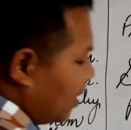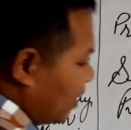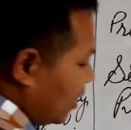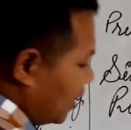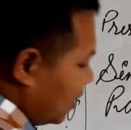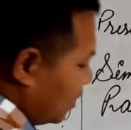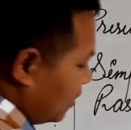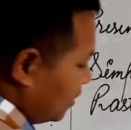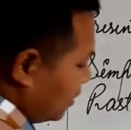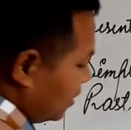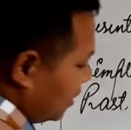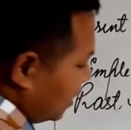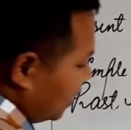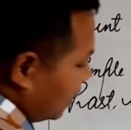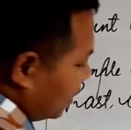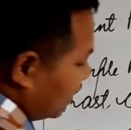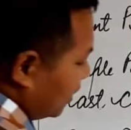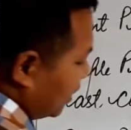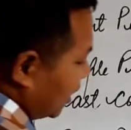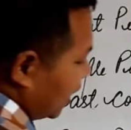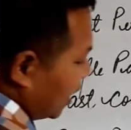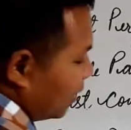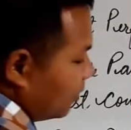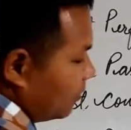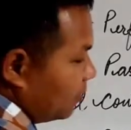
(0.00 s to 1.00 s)
her,
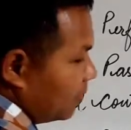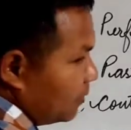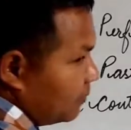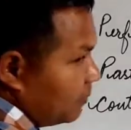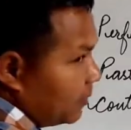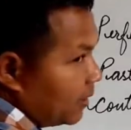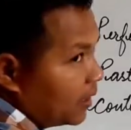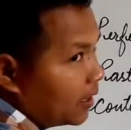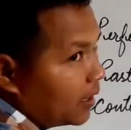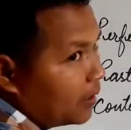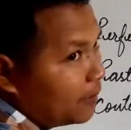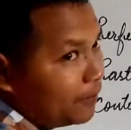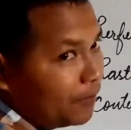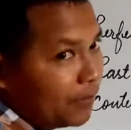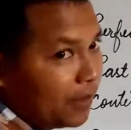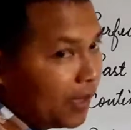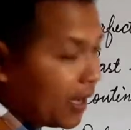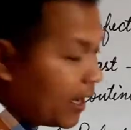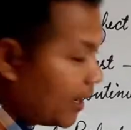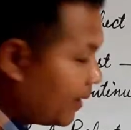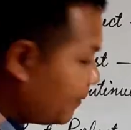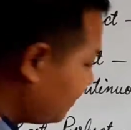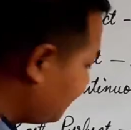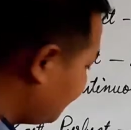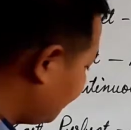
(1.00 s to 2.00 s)
they will become
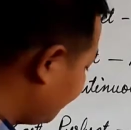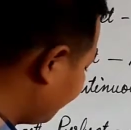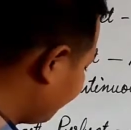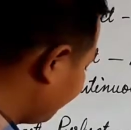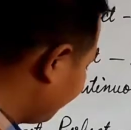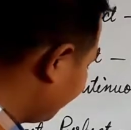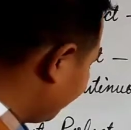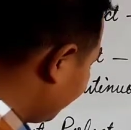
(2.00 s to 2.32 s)
them,